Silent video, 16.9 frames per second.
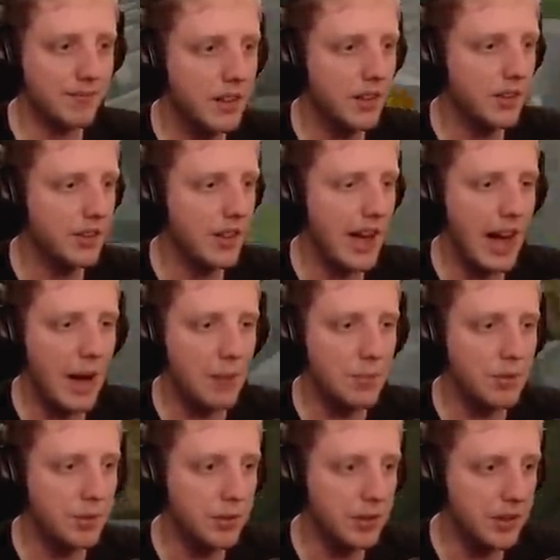This is
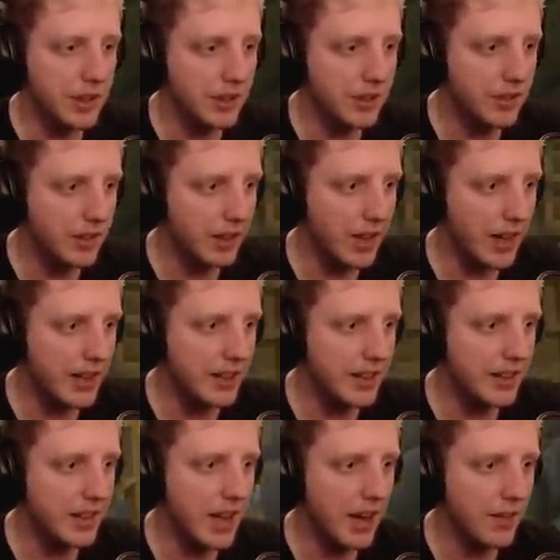absolutely insane. I
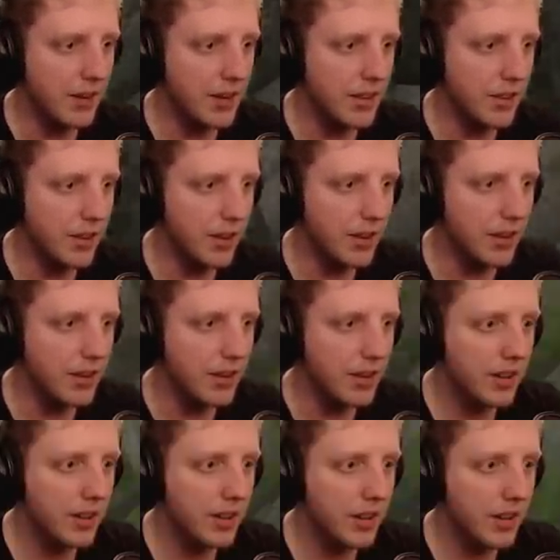never thought
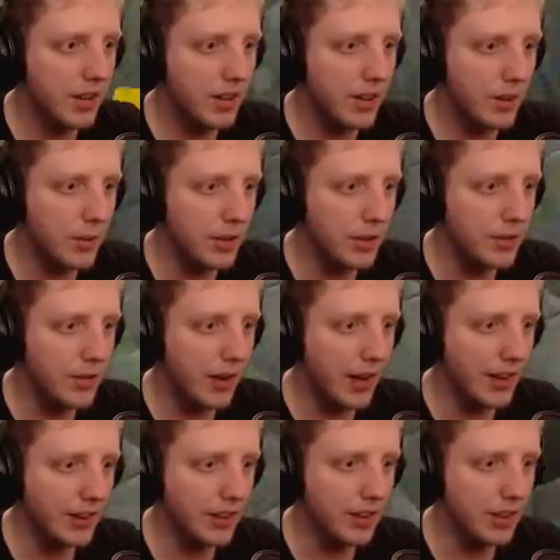we'd
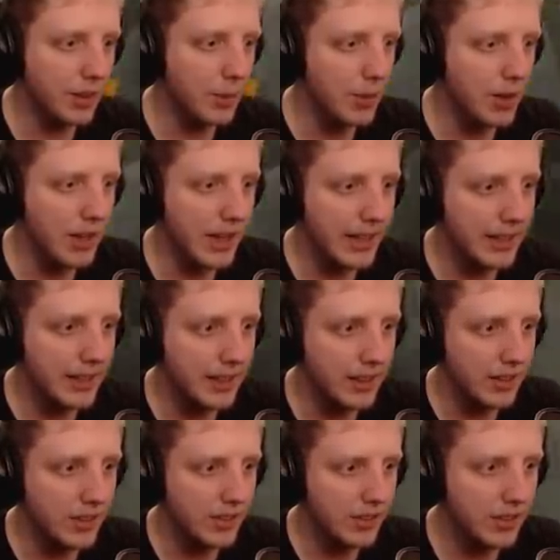find another one like
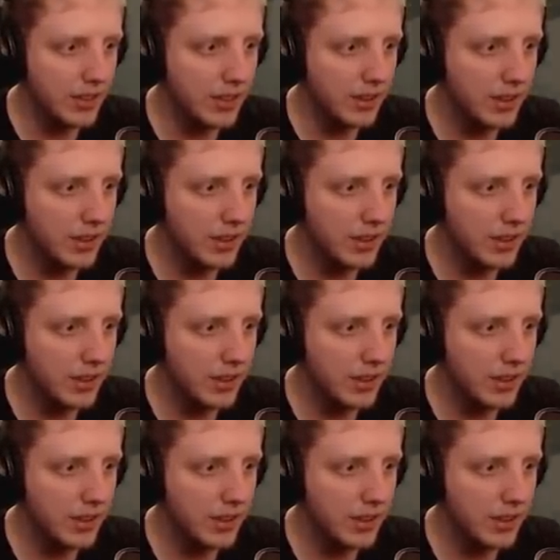this.